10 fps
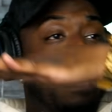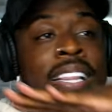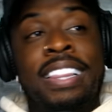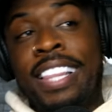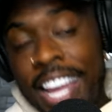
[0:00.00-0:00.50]

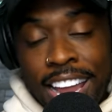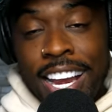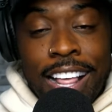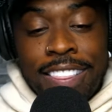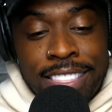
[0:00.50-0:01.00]
But
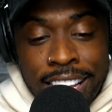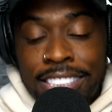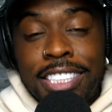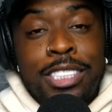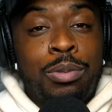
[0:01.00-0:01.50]
then
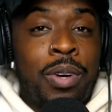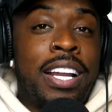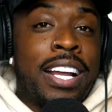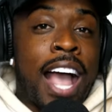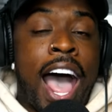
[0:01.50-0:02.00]
this is
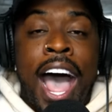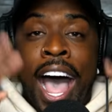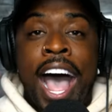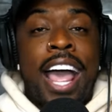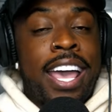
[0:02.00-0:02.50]
when it got
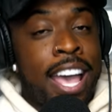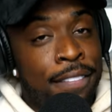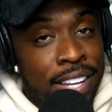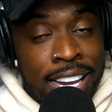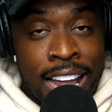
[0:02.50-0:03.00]
hot,
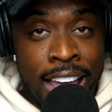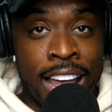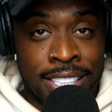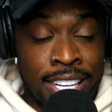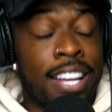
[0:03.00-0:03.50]
heavy, and
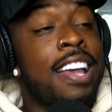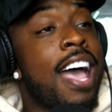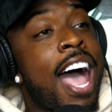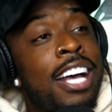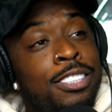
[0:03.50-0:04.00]
hectic.
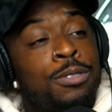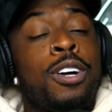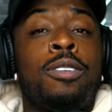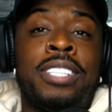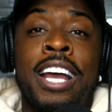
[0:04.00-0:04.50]
I
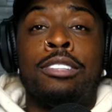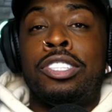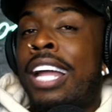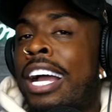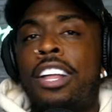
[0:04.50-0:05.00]
scrolled
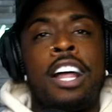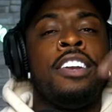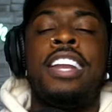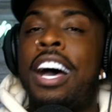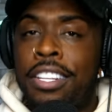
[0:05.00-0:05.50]
down to like
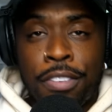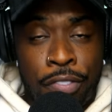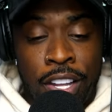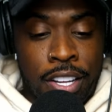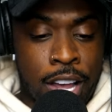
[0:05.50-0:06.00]
another
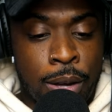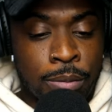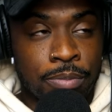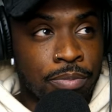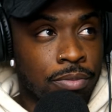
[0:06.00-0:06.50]

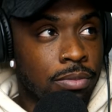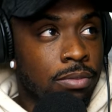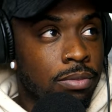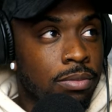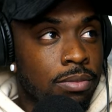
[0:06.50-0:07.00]
video.
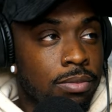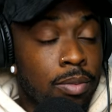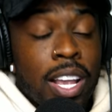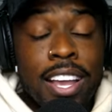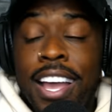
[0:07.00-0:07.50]

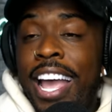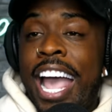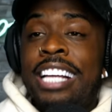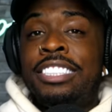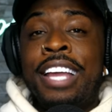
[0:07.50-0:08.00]

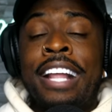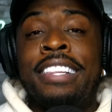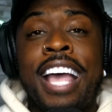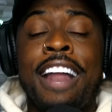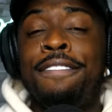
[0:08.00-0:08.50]
And see,
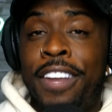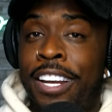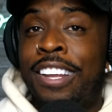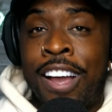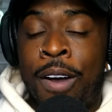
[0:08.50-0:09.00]
at that
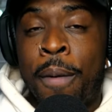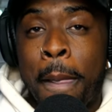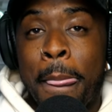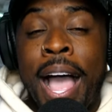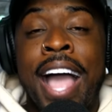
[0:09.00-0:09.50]
video,
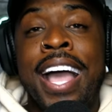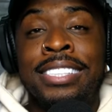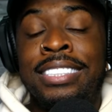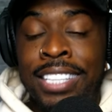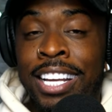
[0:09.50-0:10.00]
I
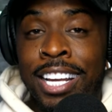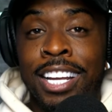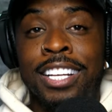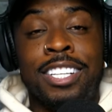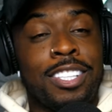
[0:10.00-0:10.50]
had
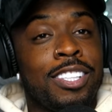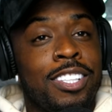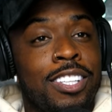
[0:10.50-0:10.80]
seen